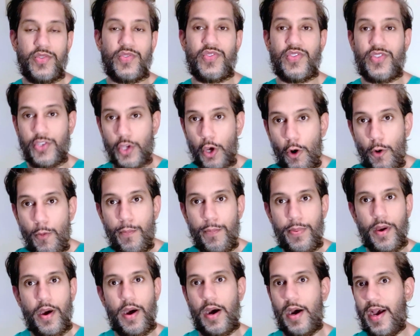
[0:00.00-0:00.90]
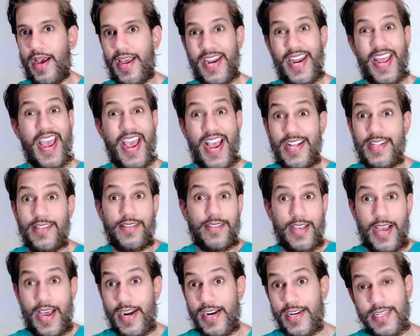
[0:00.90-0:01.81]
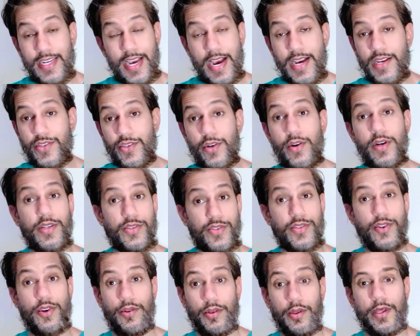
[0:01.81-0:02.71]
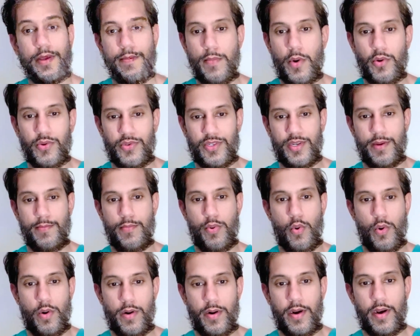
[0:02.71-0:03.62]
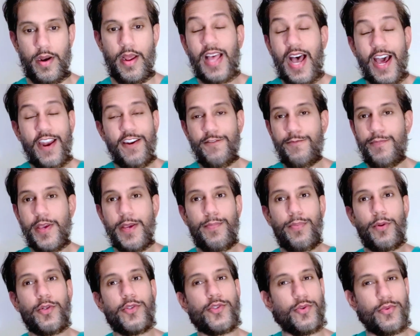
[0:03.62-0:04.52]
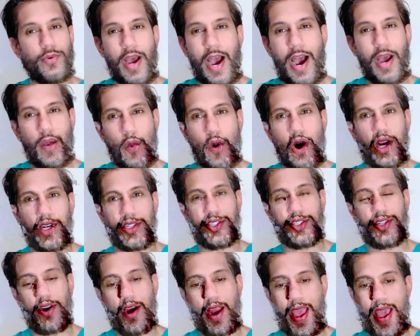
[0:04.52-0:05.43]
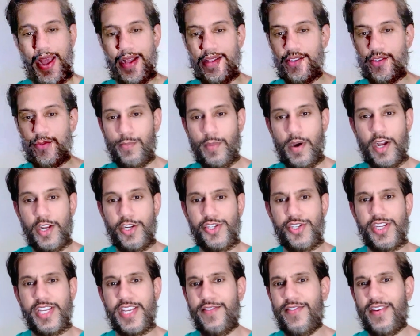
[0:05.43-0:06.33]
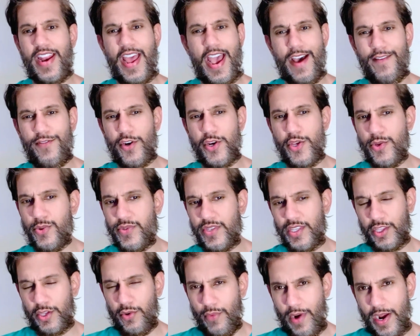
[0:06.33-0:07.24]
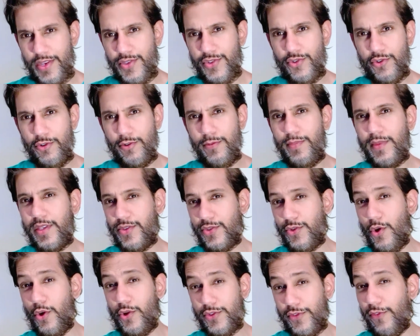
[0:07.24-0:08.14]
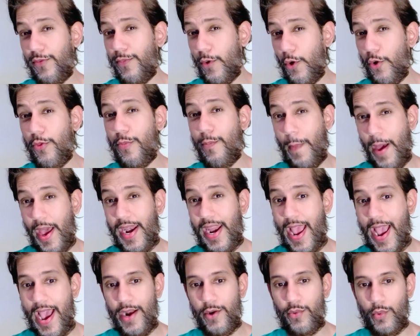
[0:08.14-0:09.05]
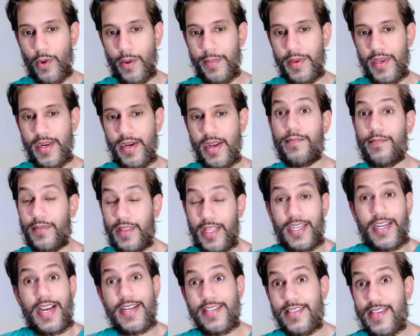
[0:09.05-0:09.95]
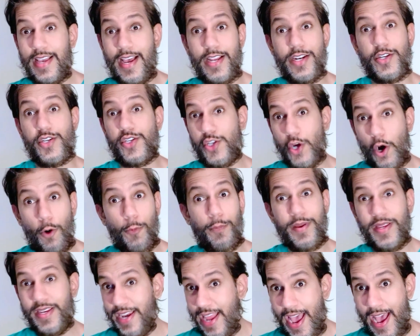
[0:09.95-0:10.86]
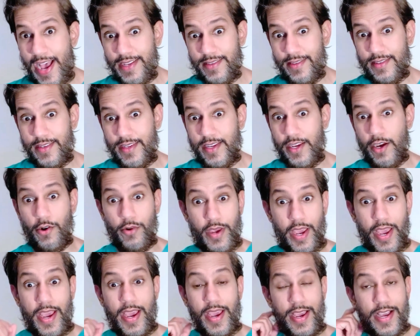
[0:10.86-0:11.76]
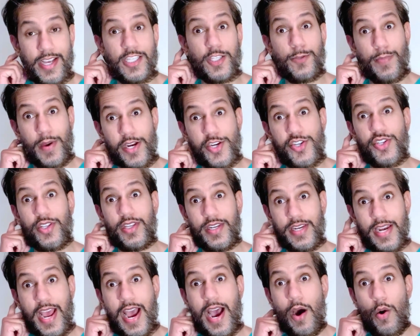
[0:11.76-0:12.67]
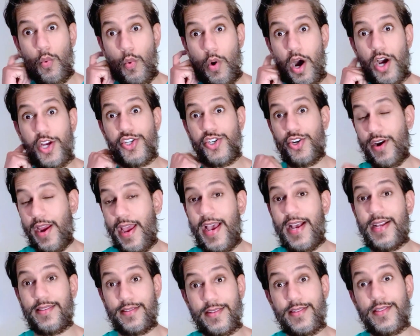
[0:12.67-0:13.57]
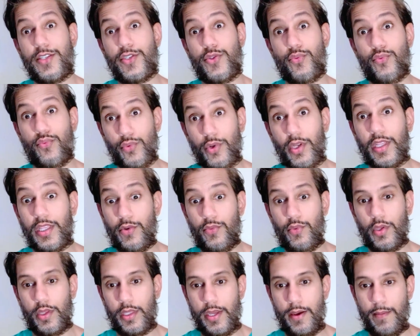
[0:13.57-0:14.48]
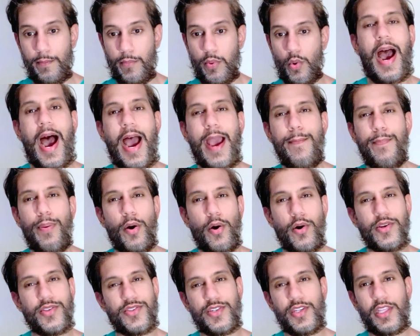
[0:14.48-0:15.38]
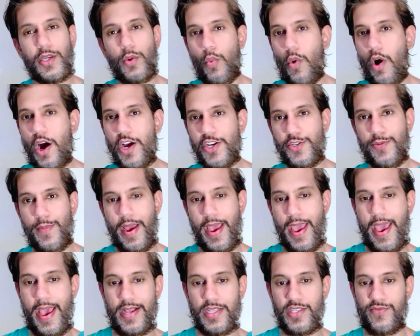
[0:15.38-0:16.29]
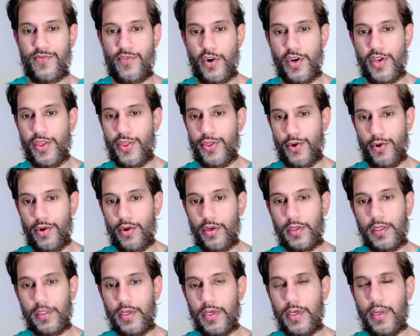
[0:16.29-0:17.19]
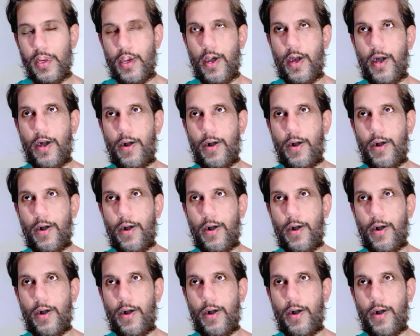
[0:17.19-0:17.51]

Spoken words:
soap and hand sanitizer is certainly most important. A lot of people do not wash their hands much, even after using the restroom. This goes for both men and women. Like I said, don't be nasty, okay? Especially now, wash your hands, because it's really, really important. I personally wash my hands very thoroughly.